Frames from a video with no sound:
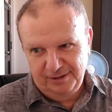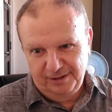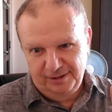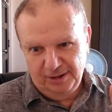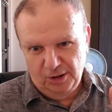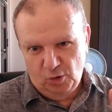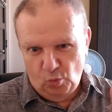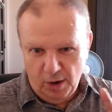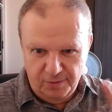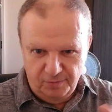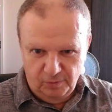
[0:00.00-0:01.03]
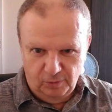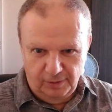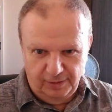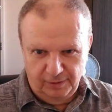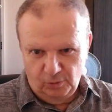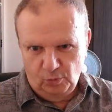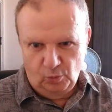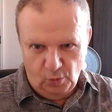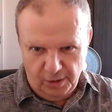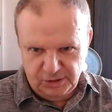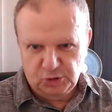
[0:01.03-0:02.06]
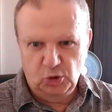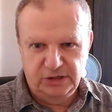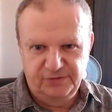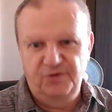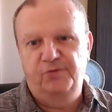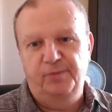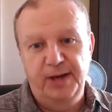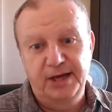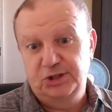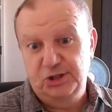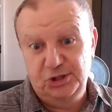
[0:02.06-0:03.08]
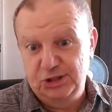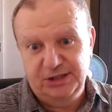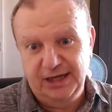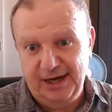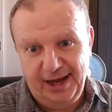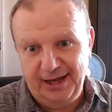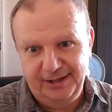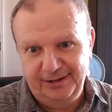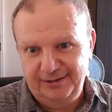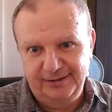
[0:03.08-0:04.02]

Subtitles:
one source of information just said, hey,